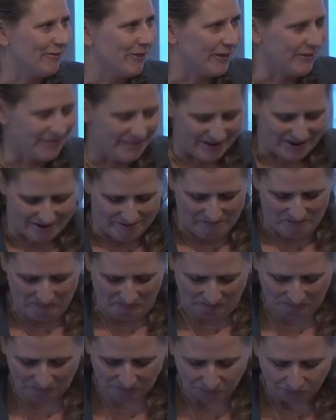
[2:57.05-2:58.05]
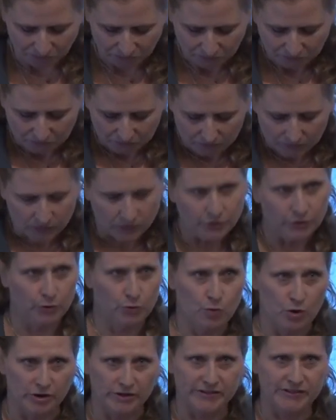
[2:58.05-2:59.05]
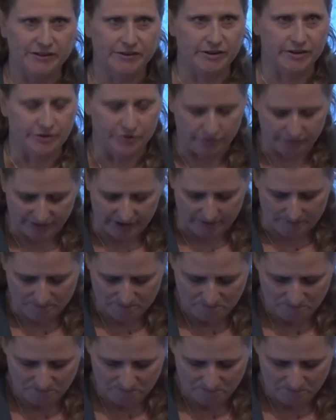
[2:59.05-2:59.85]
front row who works here at UW.